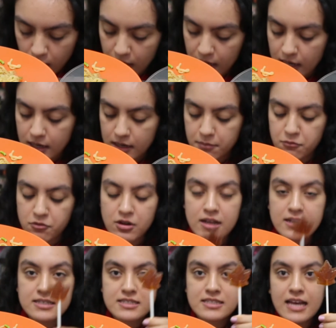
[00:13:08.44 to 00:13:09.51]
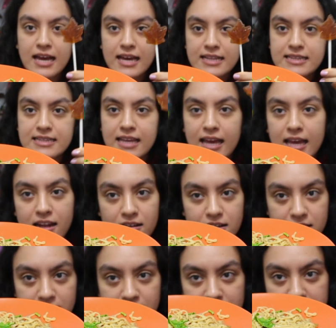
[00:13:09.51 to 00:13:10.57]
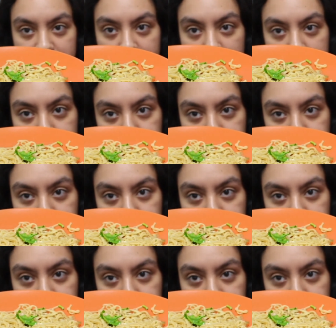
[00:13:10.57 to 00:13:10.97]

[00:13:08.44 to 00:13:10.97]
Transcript: And I'm really excited. Look at this.